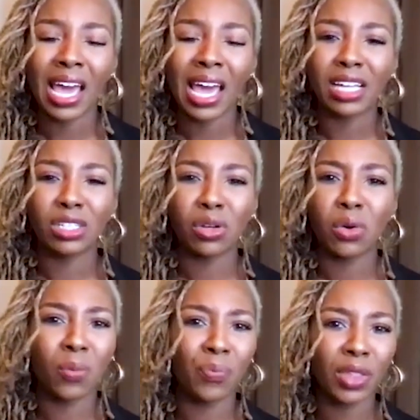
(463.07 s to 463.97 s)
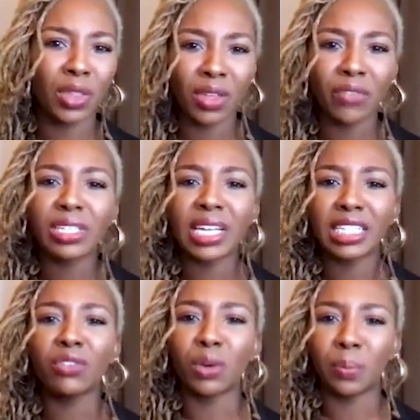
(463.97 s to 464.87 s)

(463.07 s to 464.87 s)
And so the invitation for